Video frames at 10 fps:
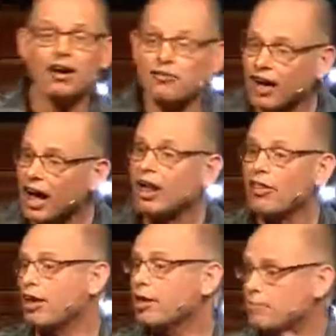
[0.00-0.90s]
for
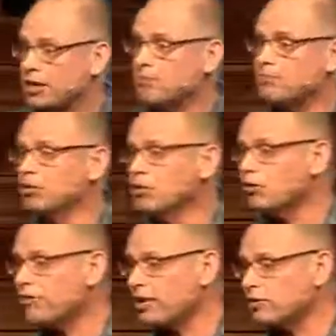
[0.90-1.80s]
other people
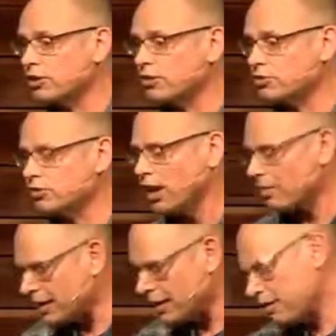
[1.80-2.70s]
around us. I
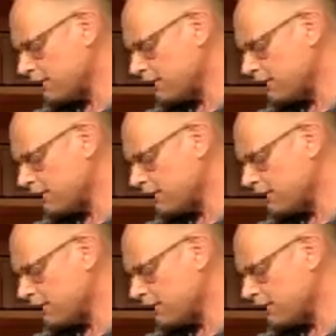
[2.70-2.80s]
mean, let